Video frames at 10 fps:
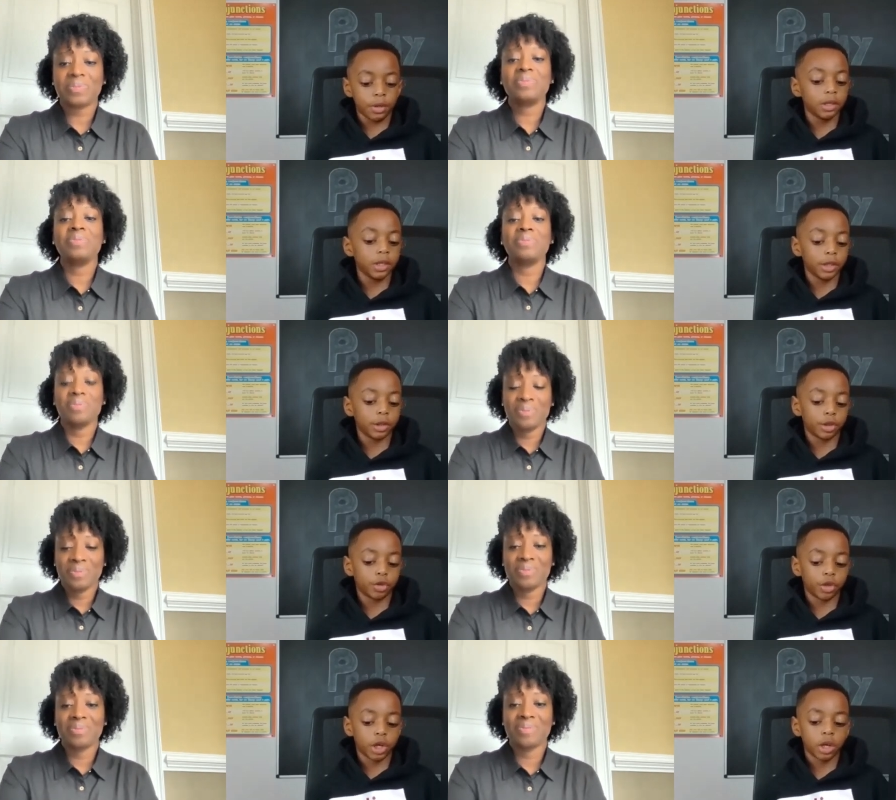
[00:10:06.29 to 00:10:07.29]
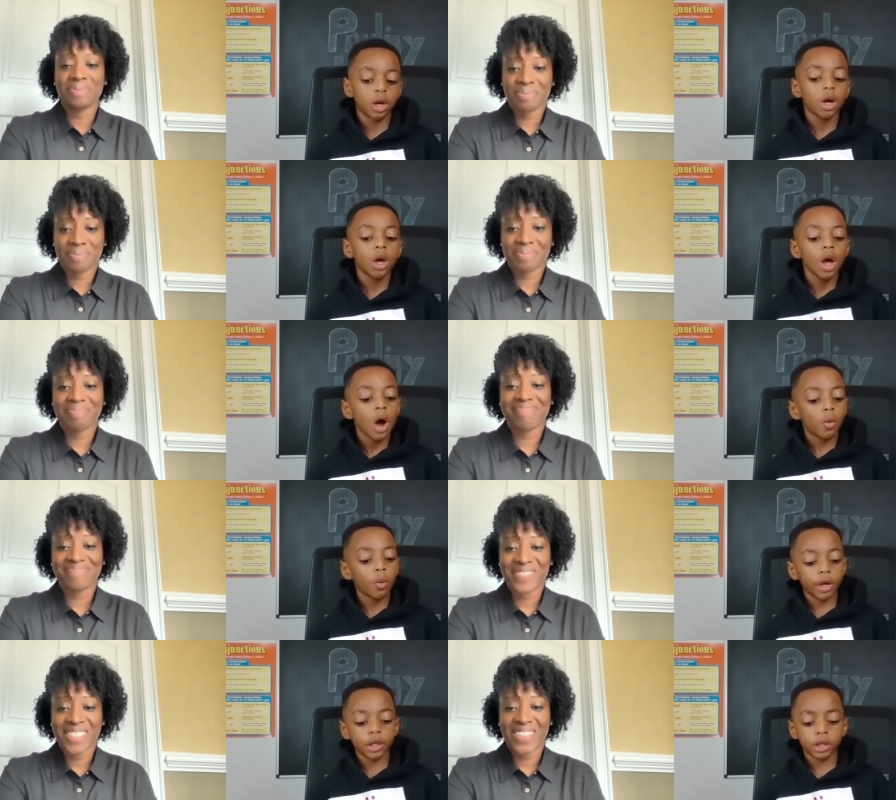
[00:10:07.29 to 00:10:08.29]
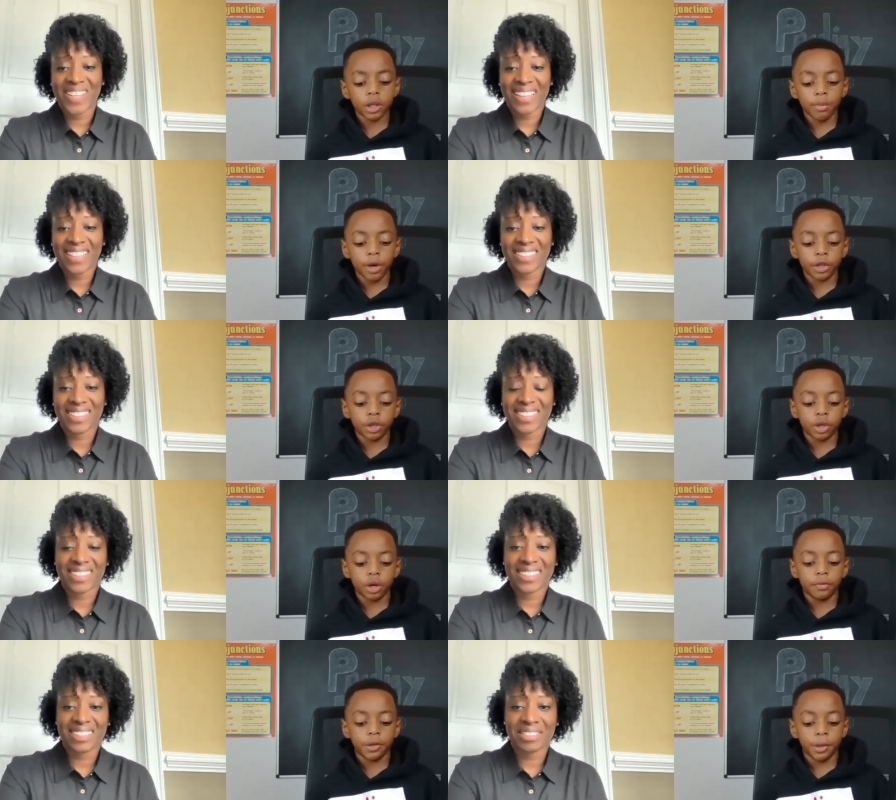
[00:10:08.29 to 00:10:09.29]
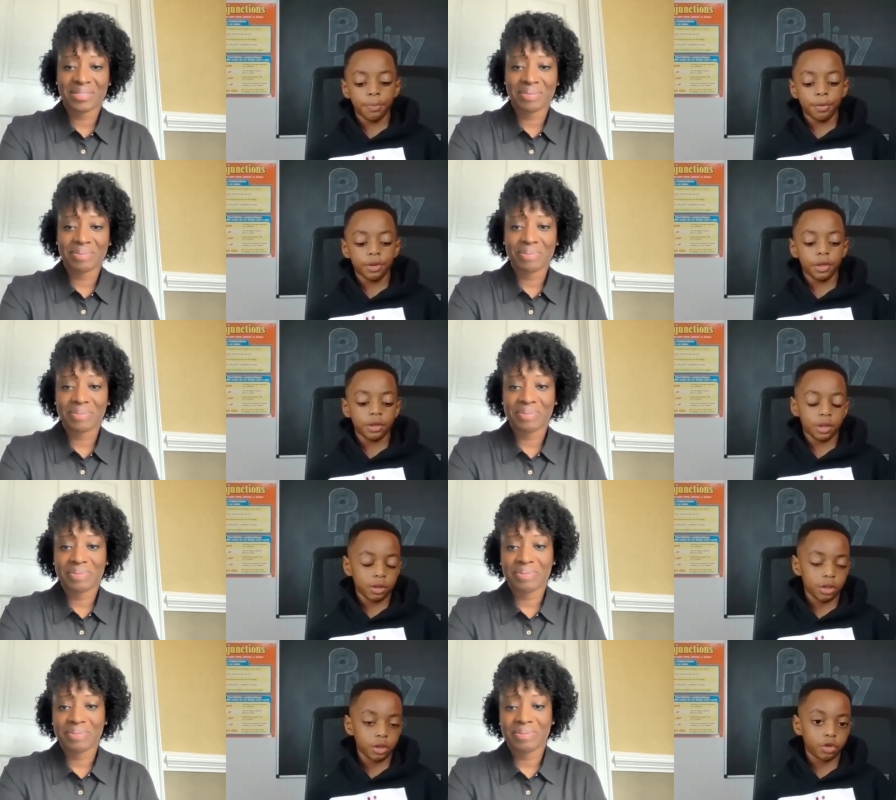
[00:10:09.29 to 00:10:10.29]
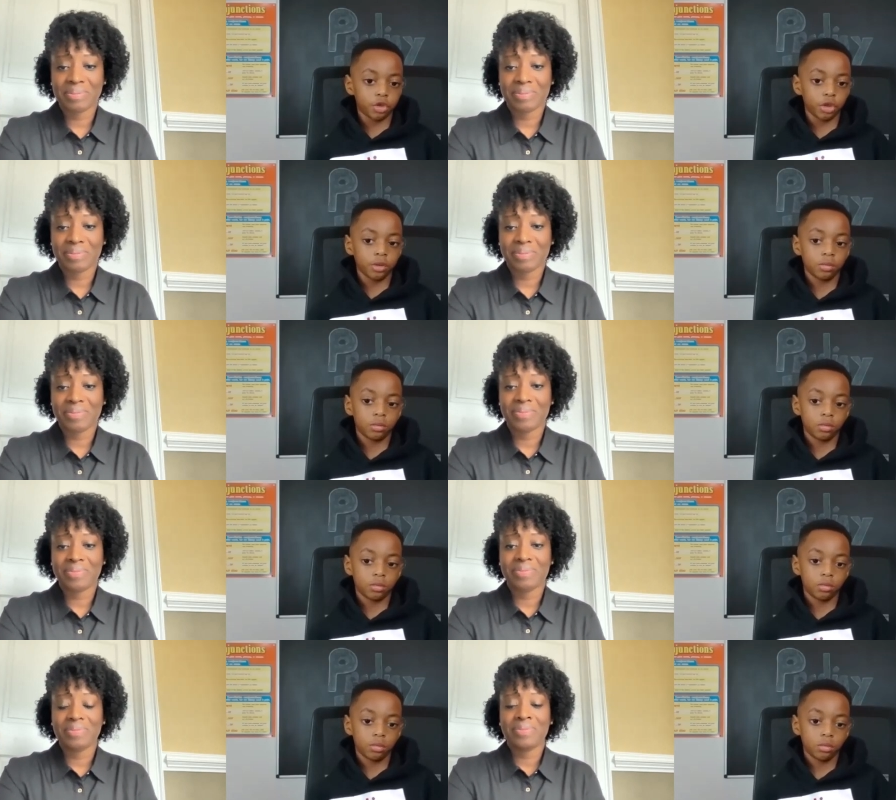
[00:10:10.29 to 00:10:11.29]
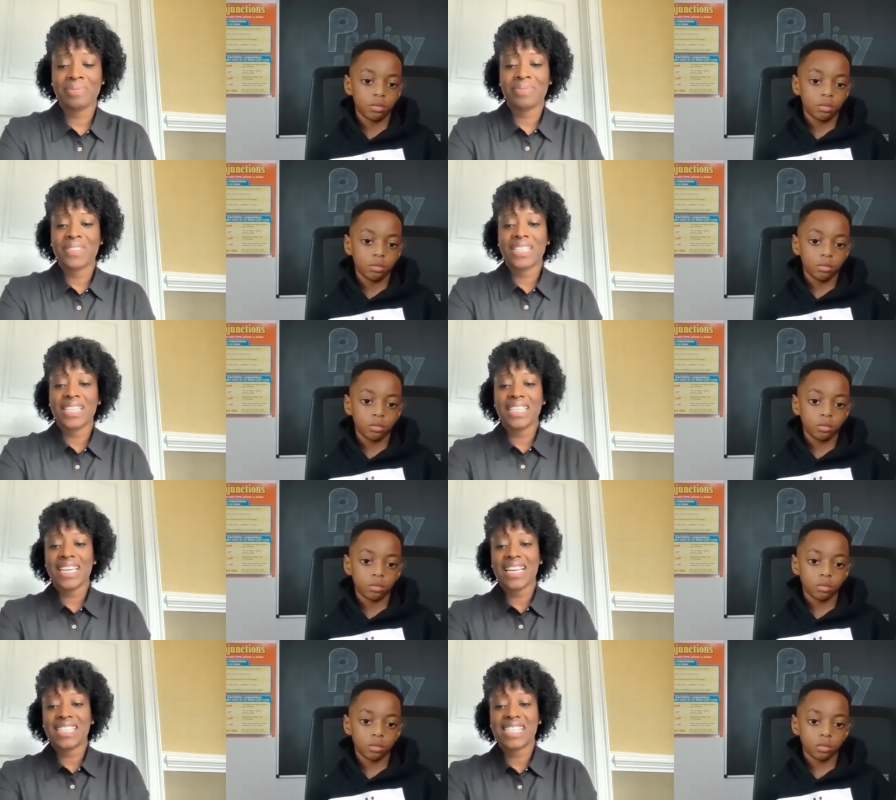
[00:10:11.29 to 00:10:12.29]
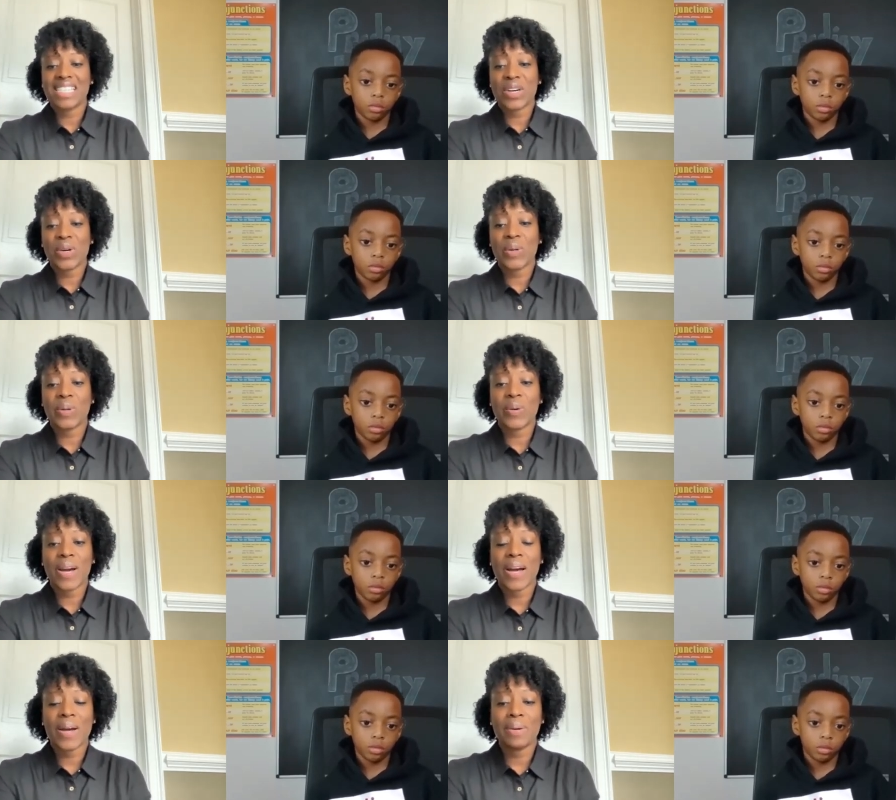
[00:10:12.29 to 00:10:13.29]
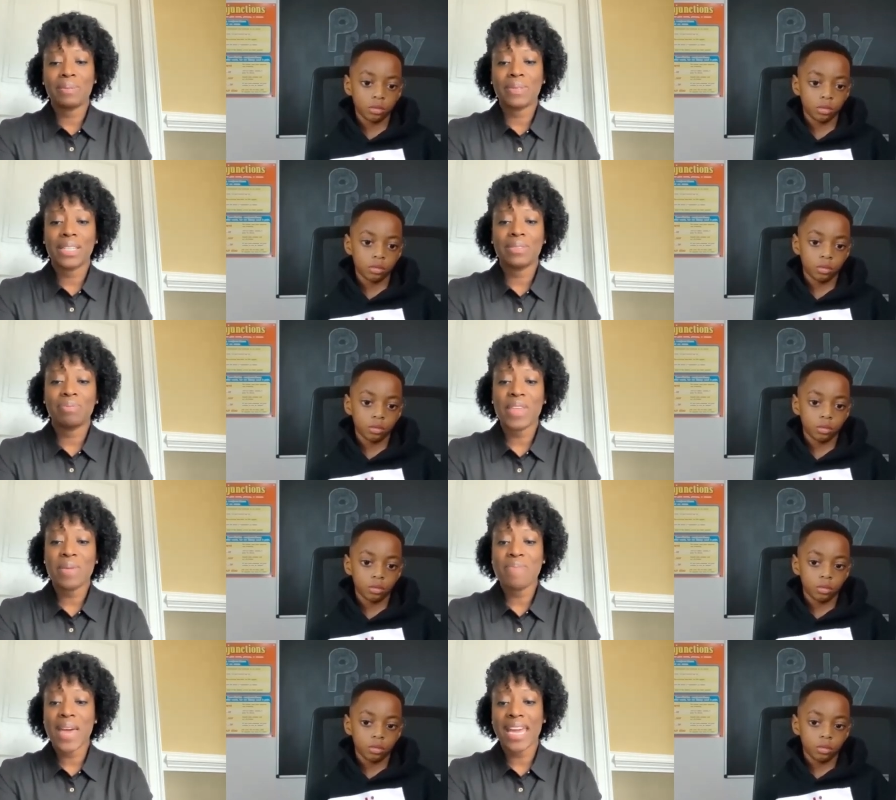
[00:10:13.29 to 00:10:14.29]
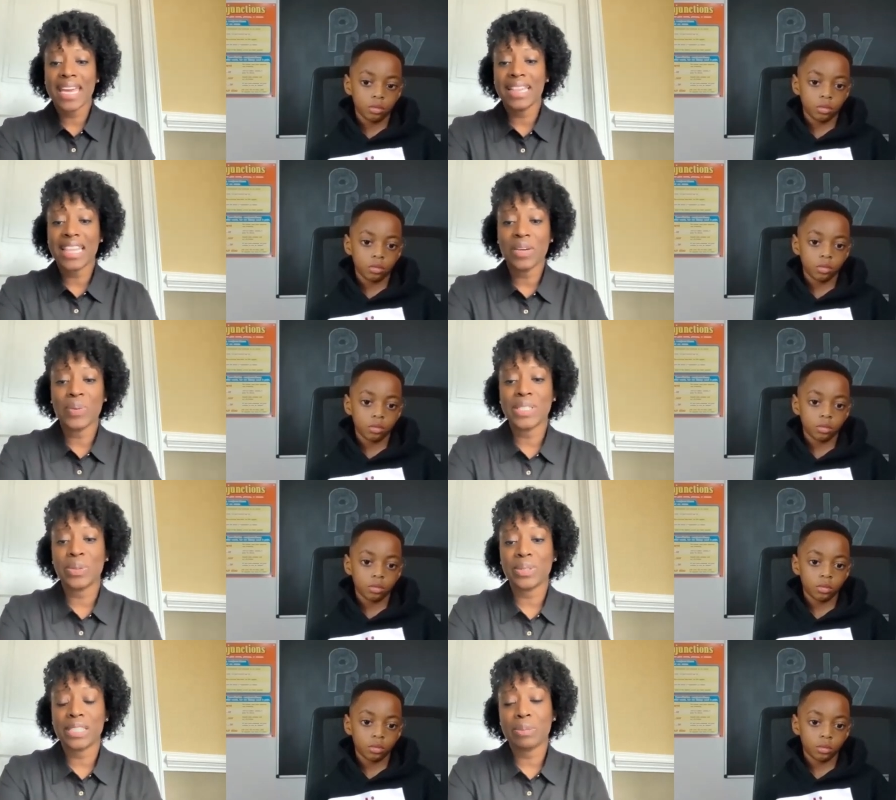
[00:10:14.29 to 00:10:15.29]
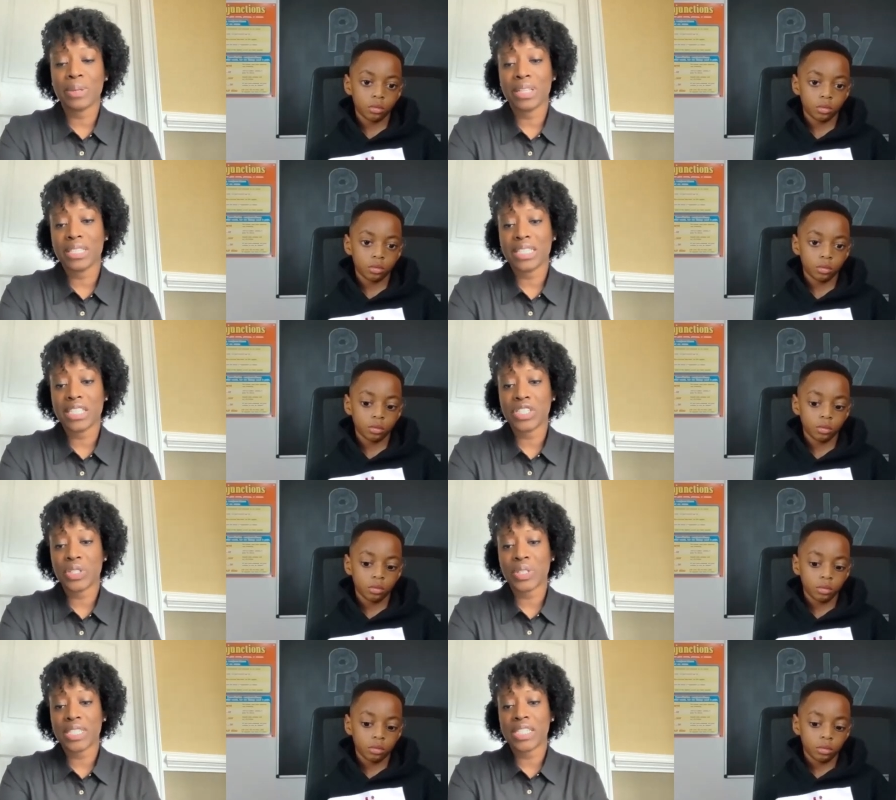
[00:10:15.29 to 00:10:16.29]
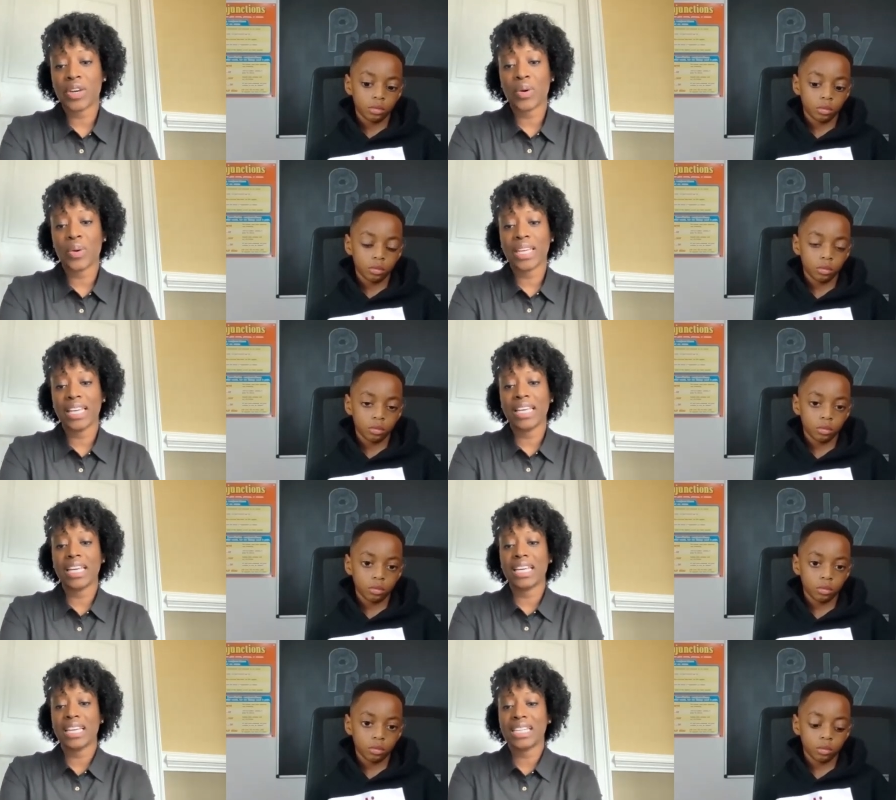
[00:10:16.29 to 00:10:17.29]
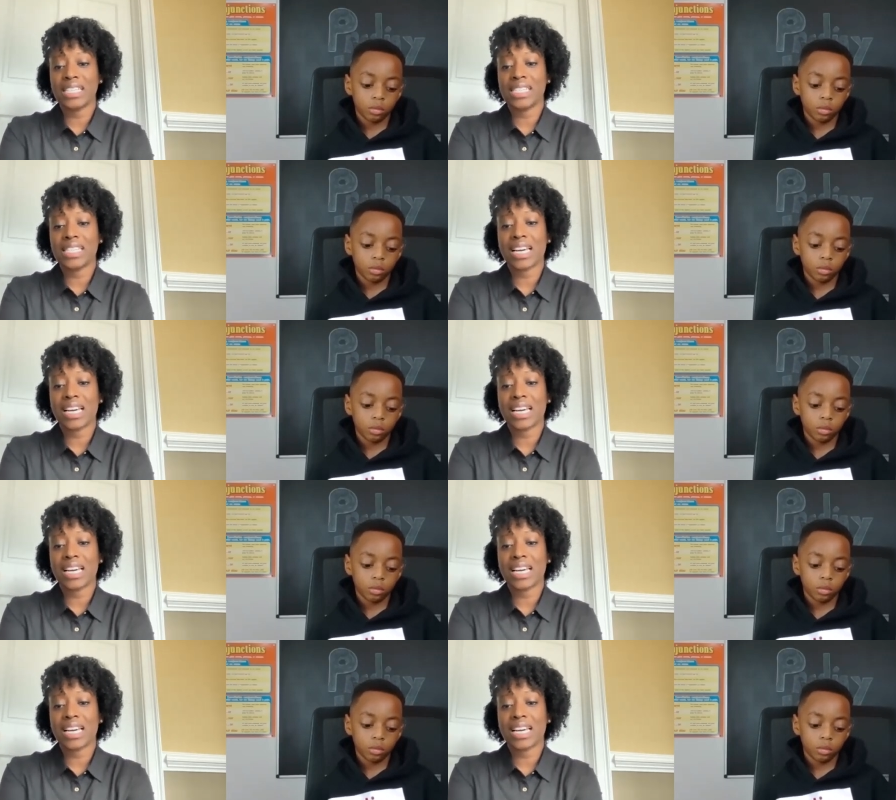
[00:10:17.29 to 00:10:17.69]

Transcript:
Speaker 1: Than Dentistry. What is the mission of Deeper Than Dentistry?
Speaker 2: Yes. So um, the main thing we do at Deeper Than Dentistry. So he is